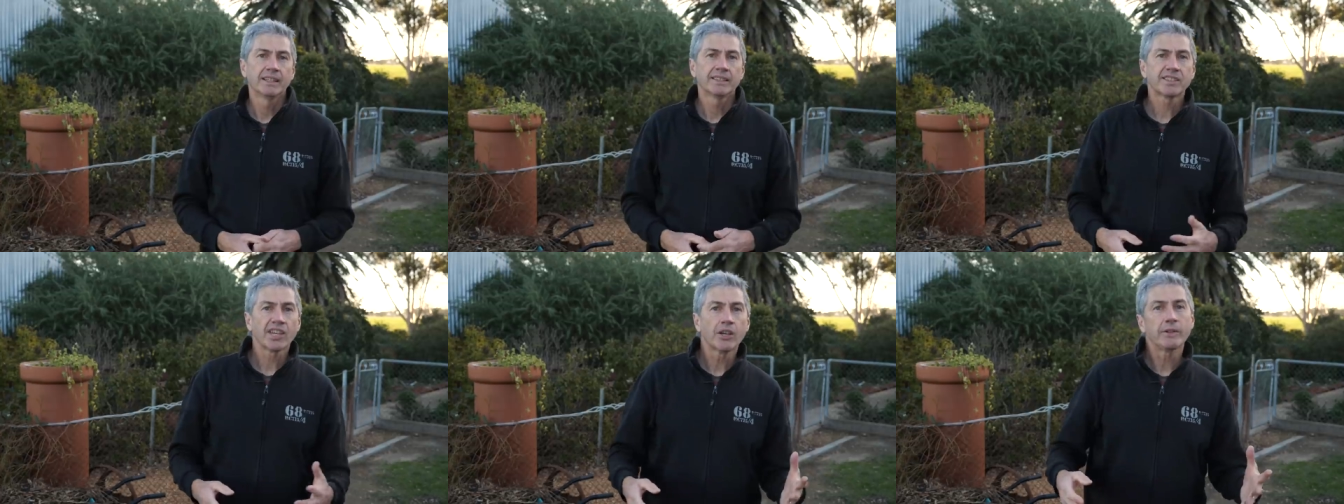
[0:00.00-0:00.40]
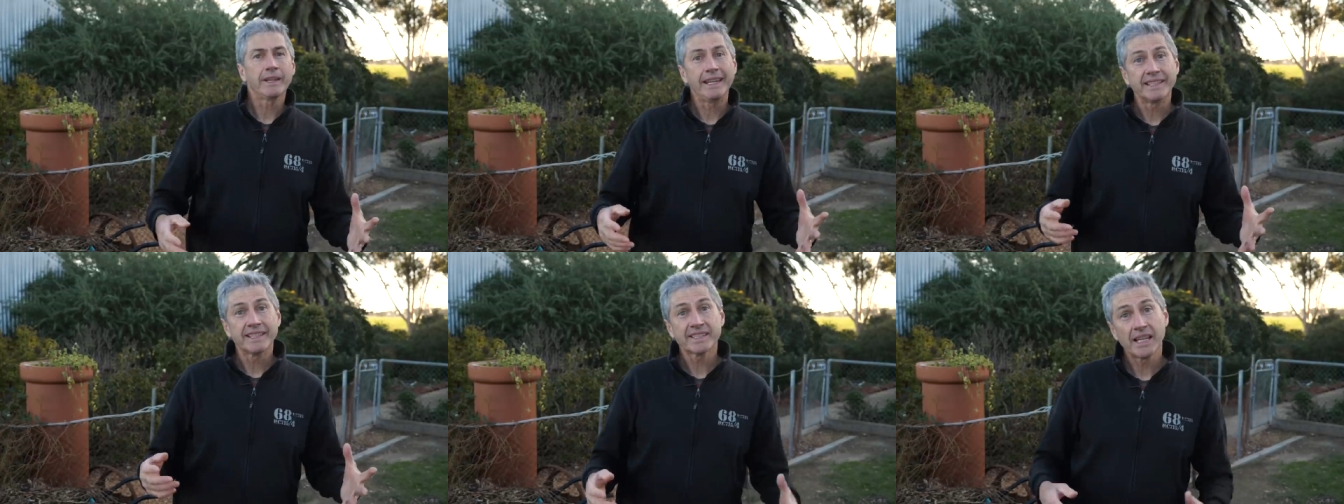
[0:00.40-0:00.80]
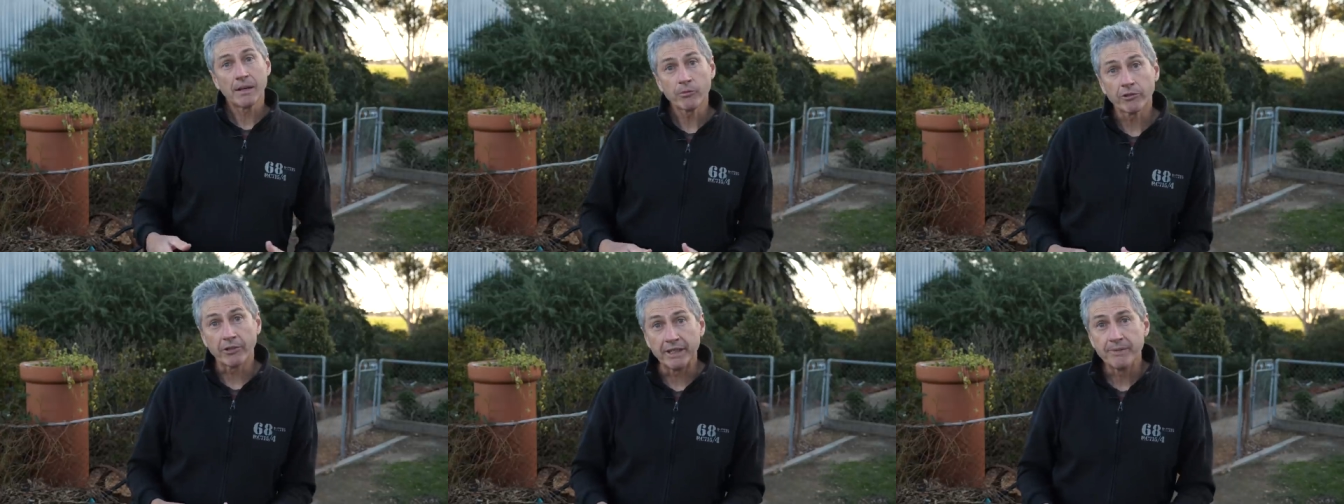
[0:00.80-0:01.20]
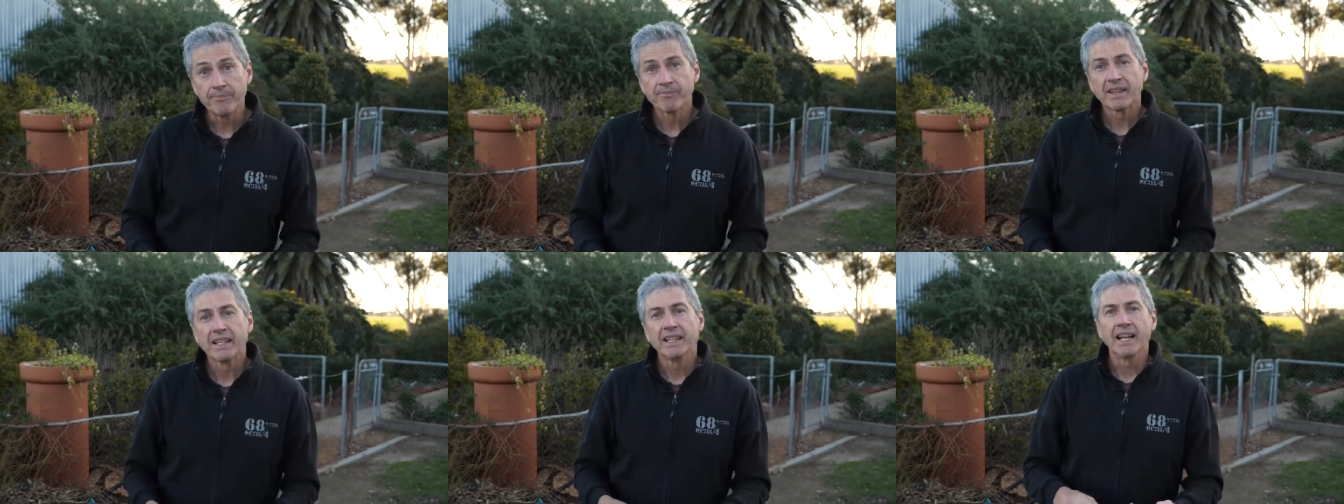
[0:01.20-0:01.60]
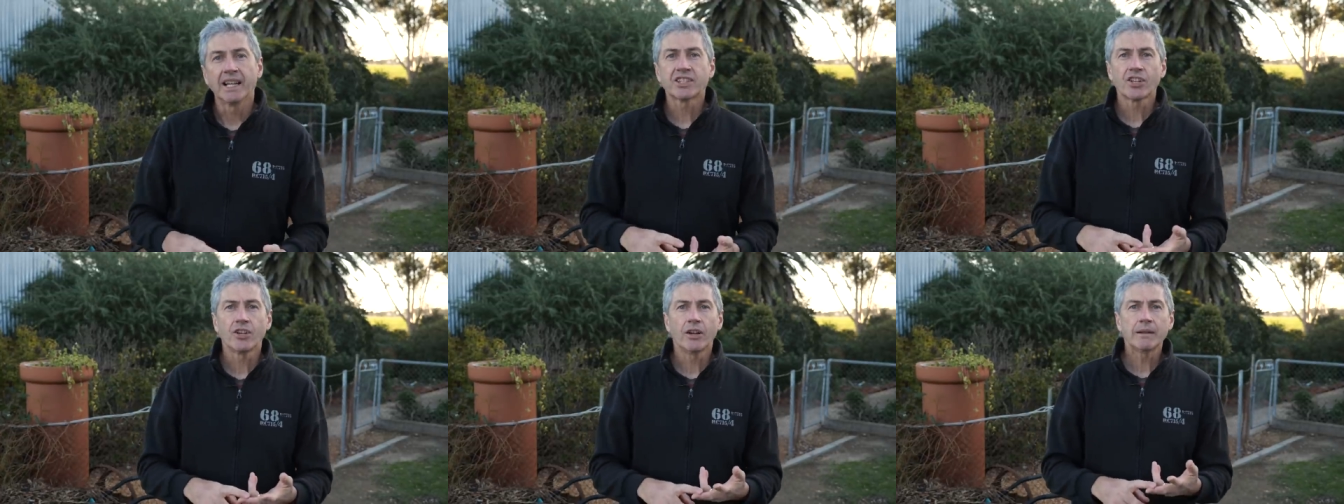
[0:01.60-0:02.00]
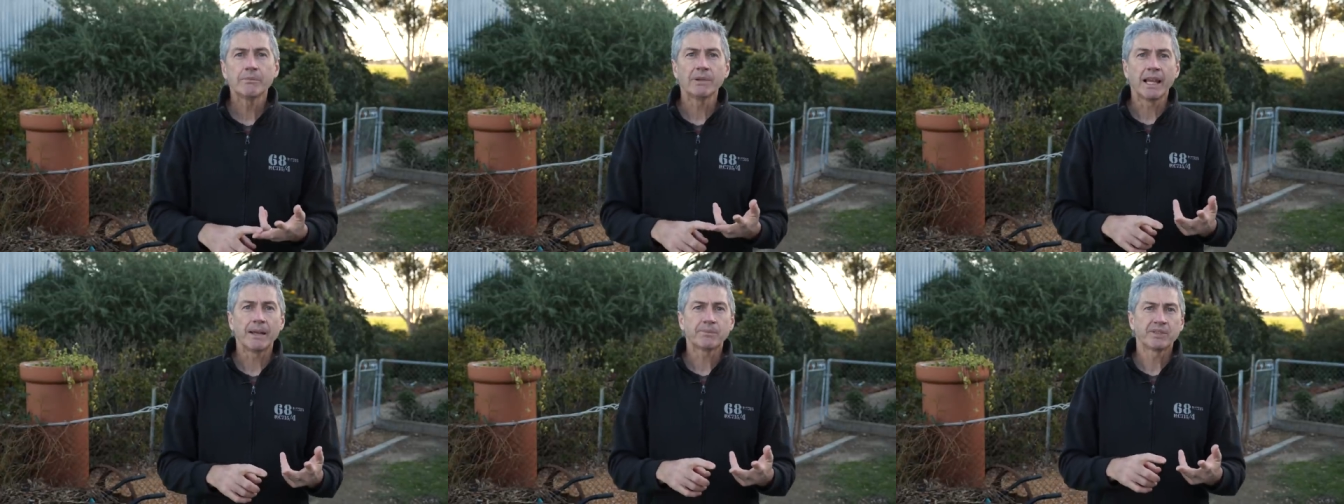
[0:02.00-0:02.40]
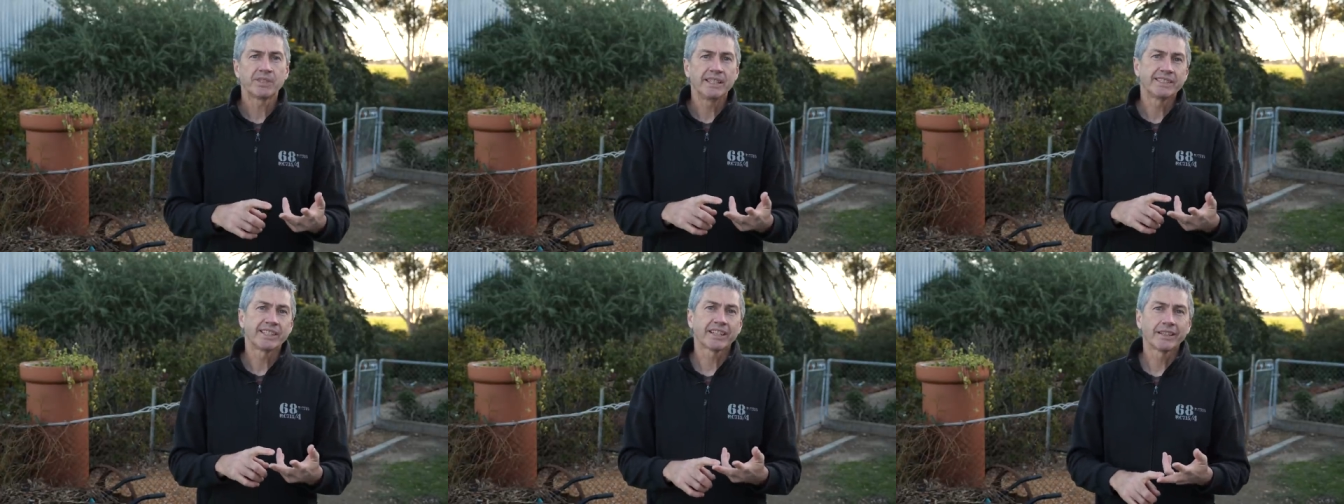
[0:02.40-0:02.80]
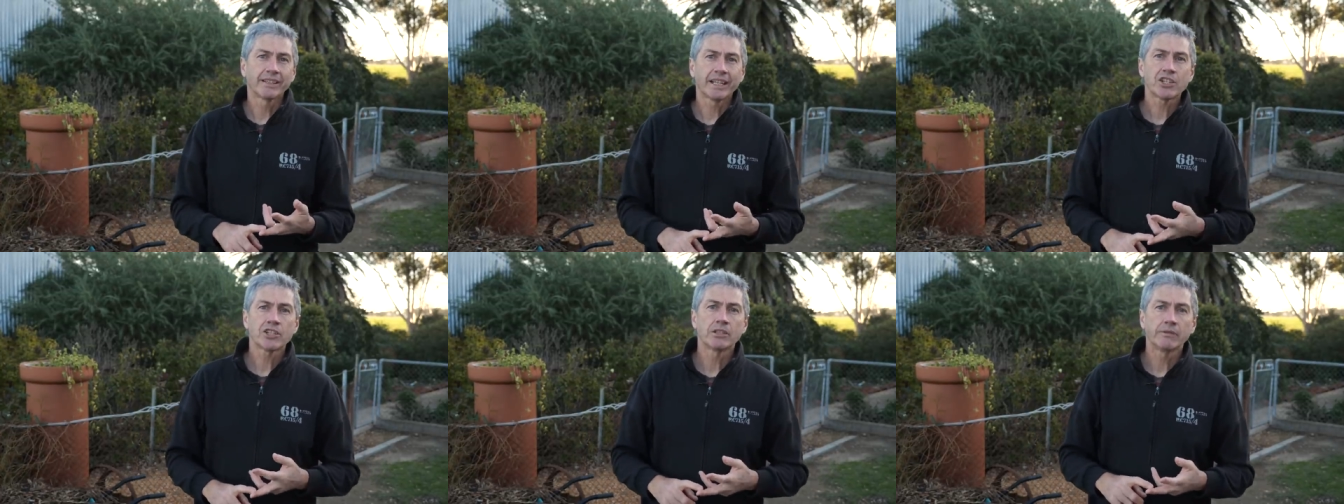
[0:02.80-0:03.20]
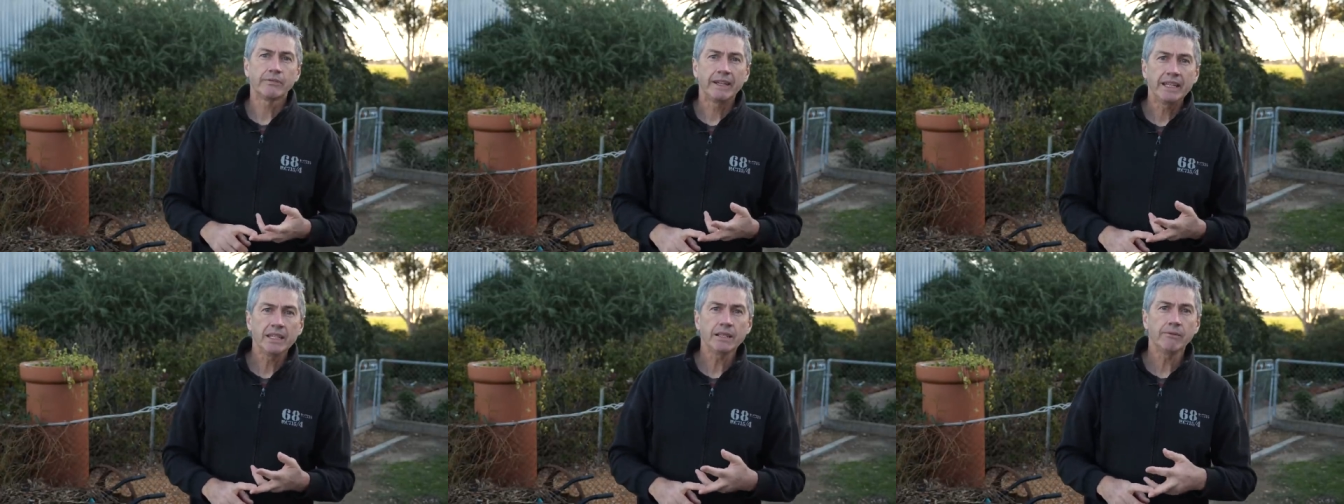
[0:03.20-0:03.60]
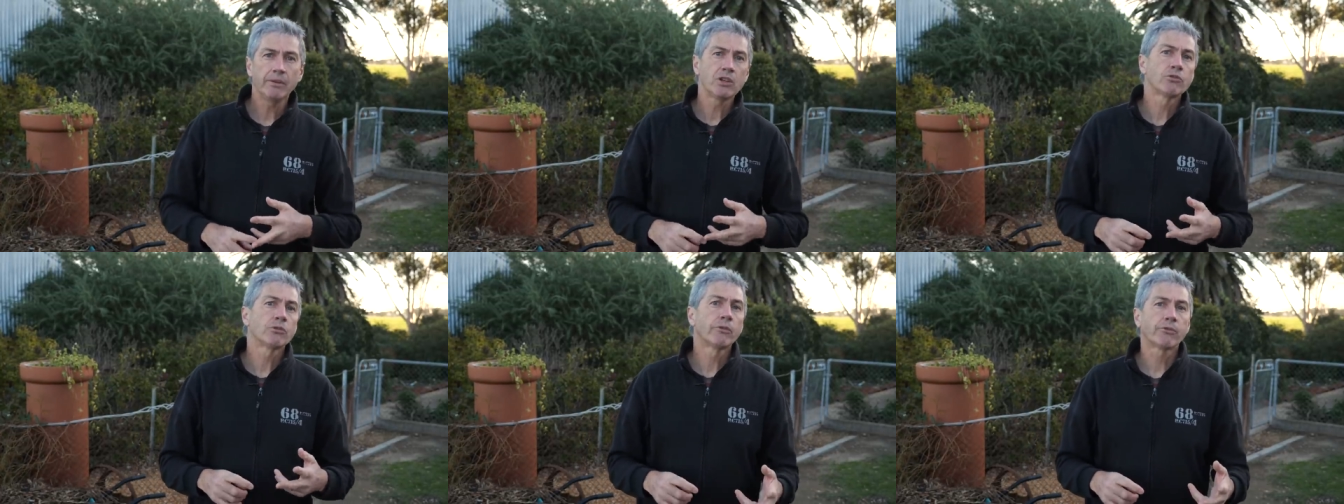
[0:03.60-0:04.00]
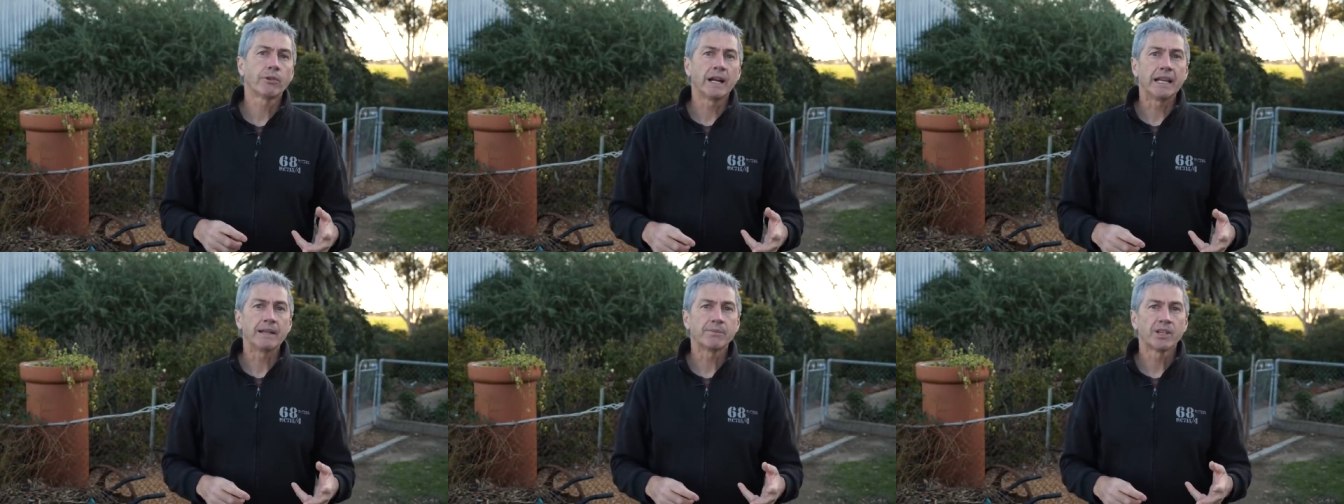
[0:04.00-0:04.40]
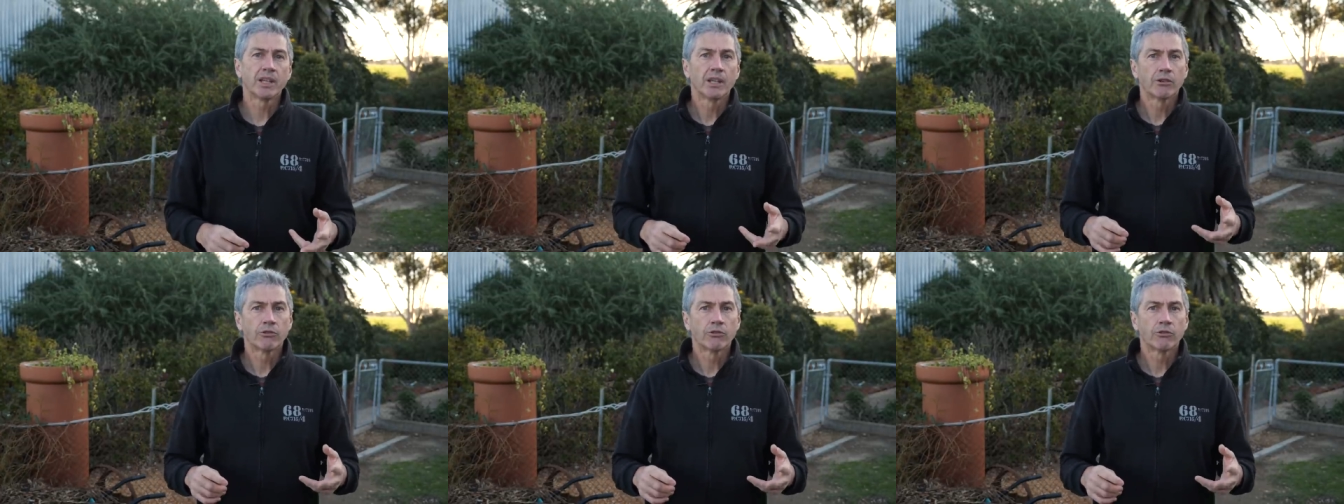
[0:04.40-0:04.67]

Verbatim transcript: So, in summary, a time lapse is a collection of individual frames